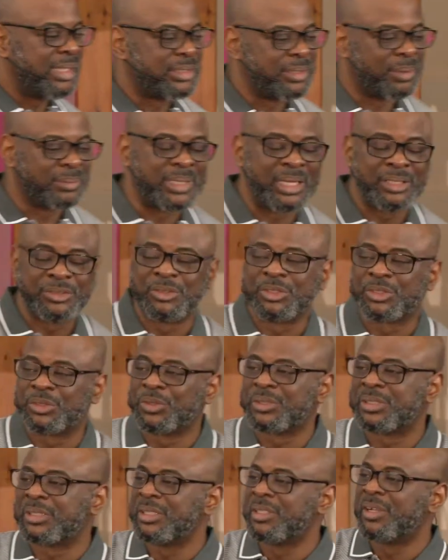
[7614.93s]
sometimes we sow
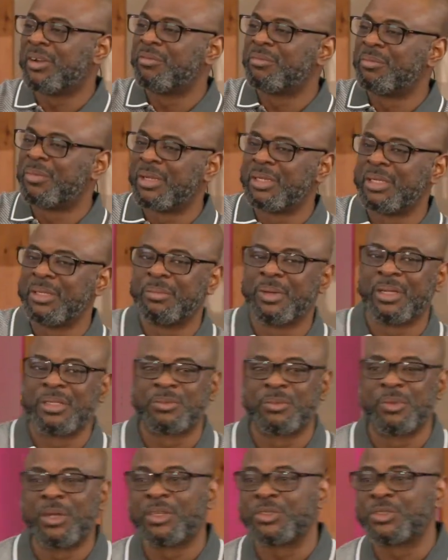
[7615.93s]
seeds of money, but
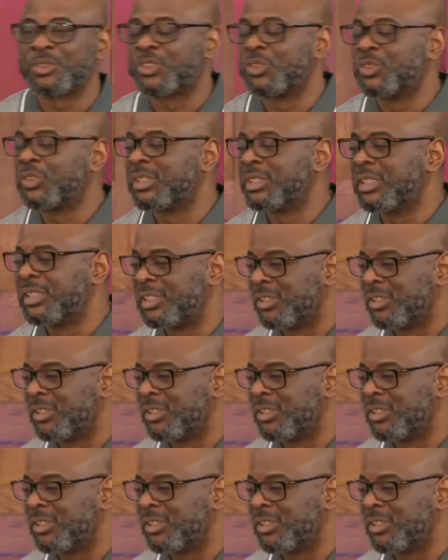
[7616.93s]
we also sow seeds